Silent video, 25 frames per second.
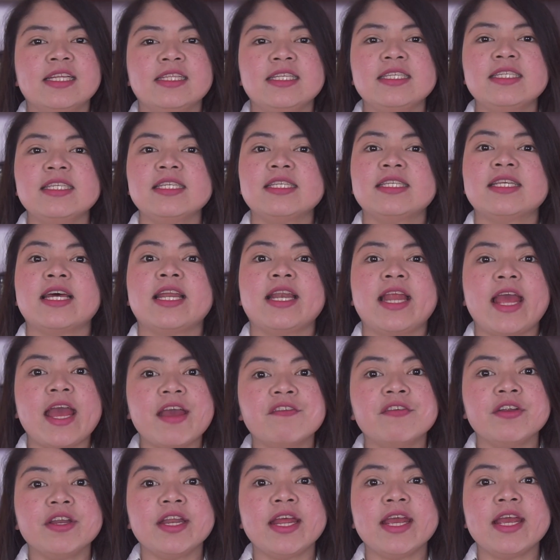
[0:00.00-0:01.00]
this is an
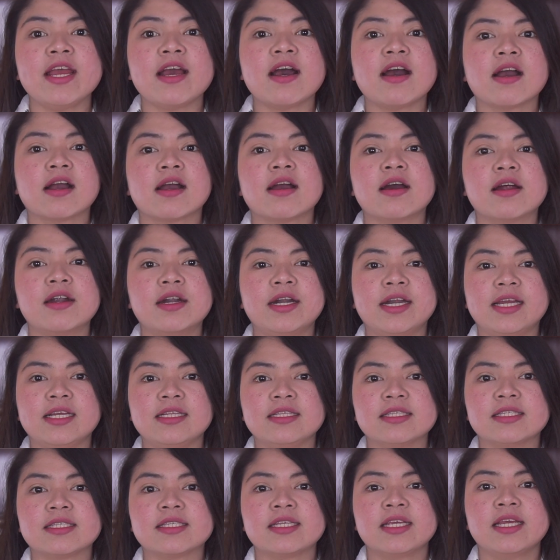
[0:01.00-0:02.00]
everyday
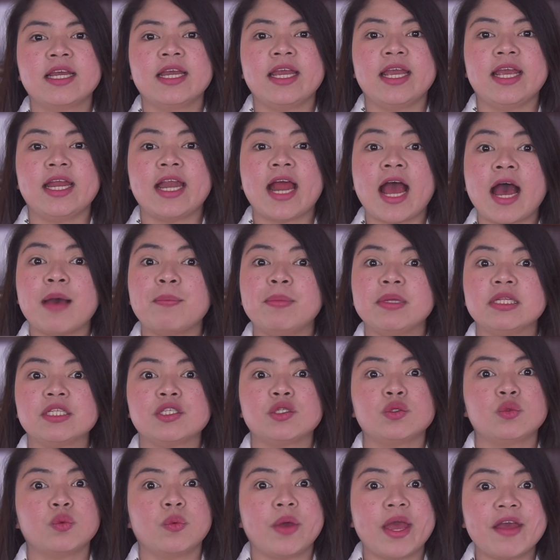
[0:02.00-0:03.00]
occurrence. It
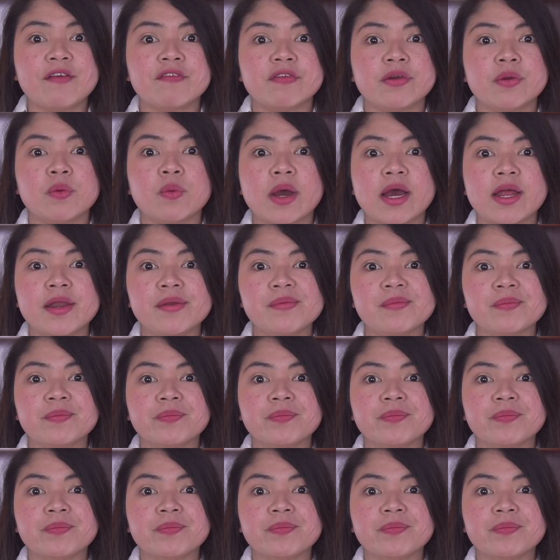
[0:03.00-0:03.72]
happens to everyone.